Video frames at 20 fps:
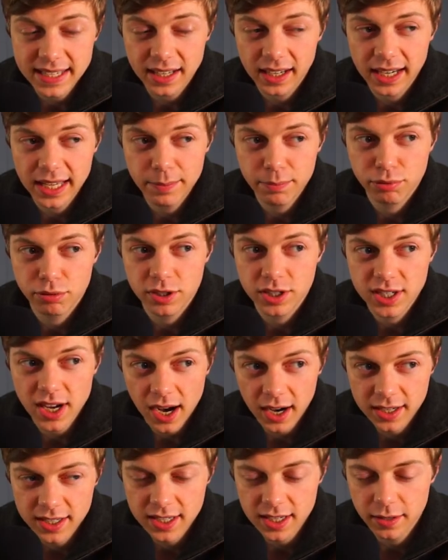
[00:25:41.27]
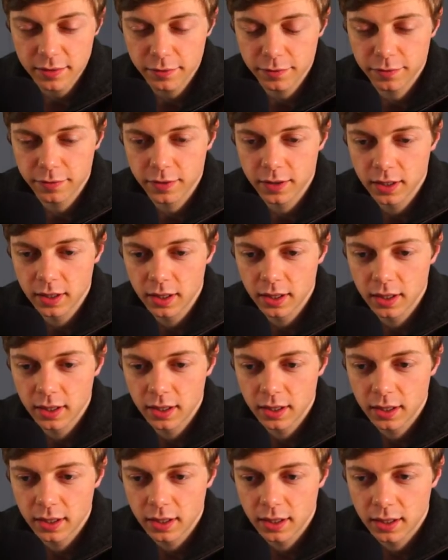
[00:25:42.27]
productive
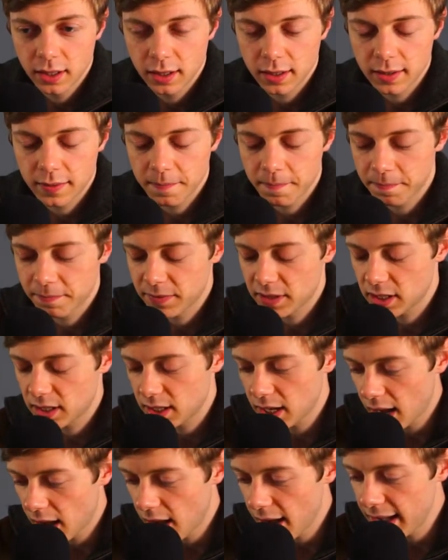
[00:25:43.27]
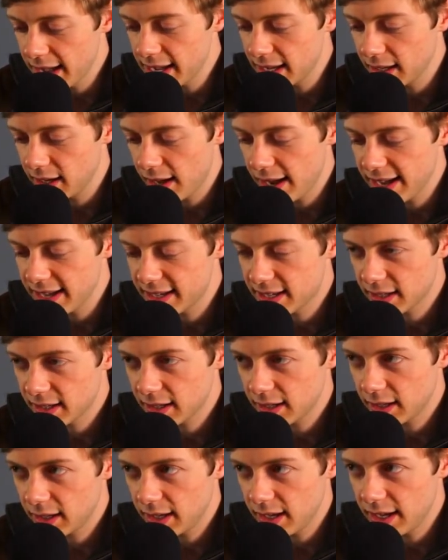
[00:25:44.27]
guy. Like,
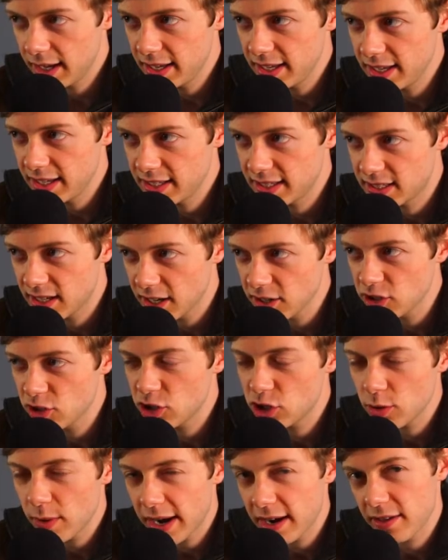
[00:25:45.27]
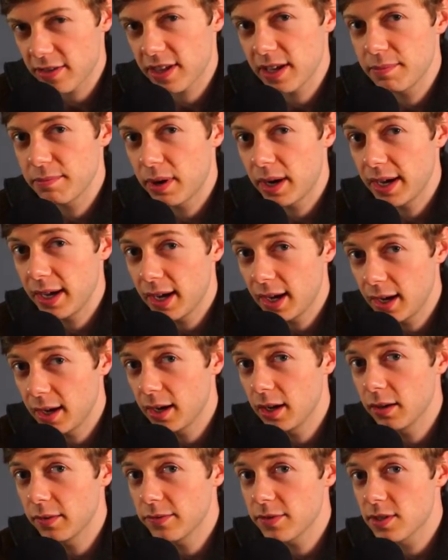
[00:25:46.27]
it doesn't do anything by
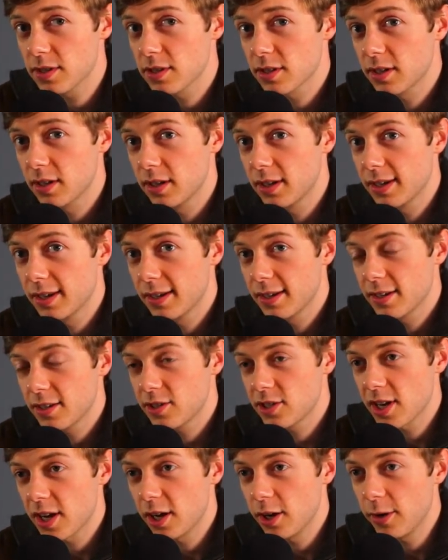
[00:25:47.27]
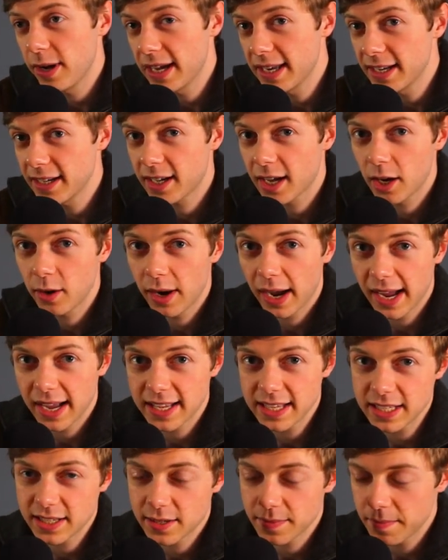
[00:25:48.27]
halves. So Inigo
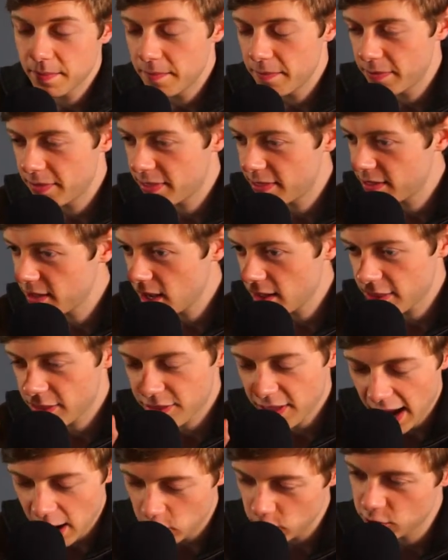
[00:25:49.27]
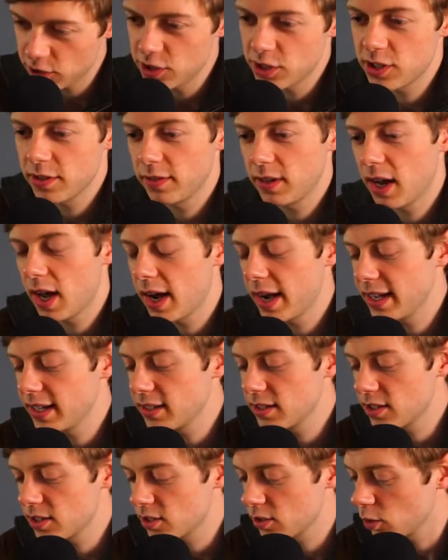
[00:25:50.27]
has thousands of
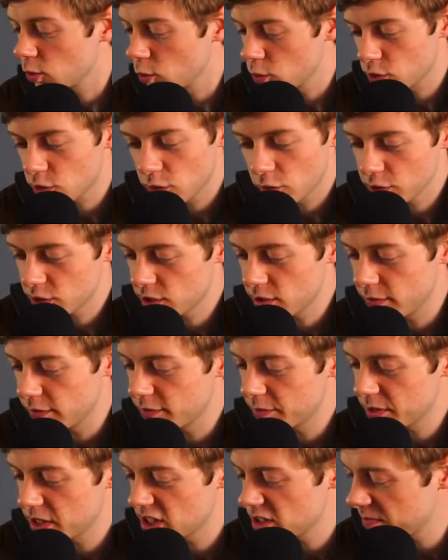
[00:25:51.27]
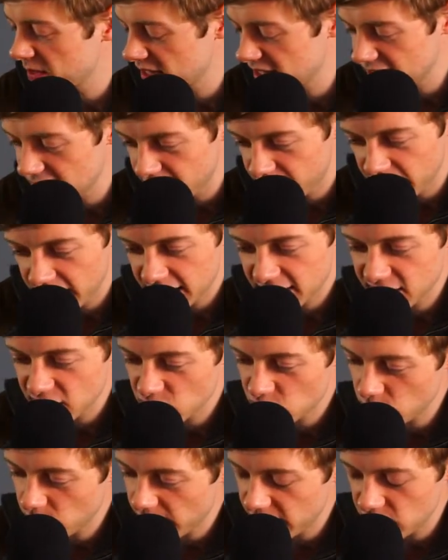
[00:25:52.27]
lines and all sorts of specific
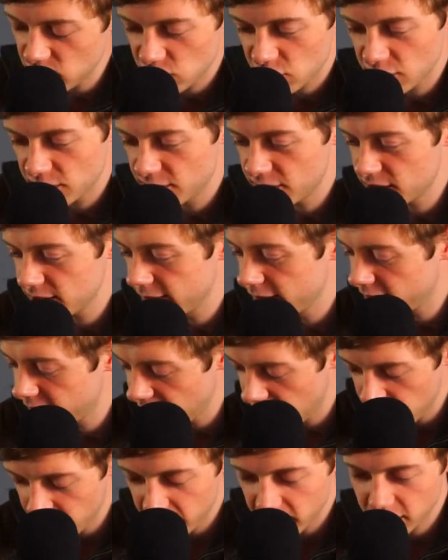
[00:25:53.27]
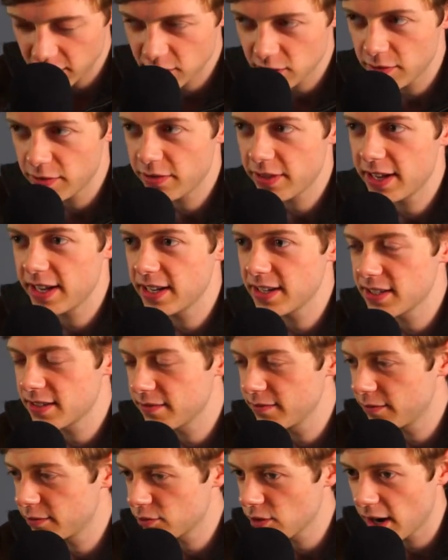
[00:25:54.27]
situations and variants on things
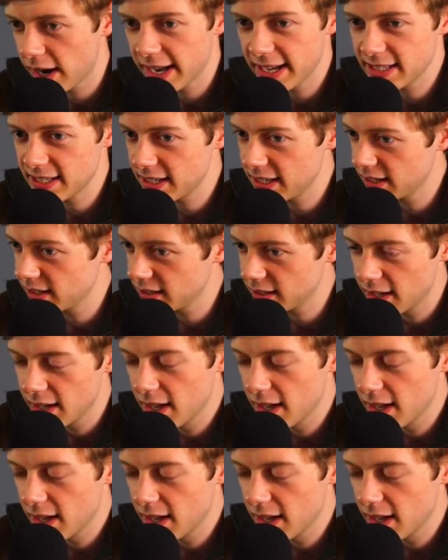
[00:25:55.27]
and variety and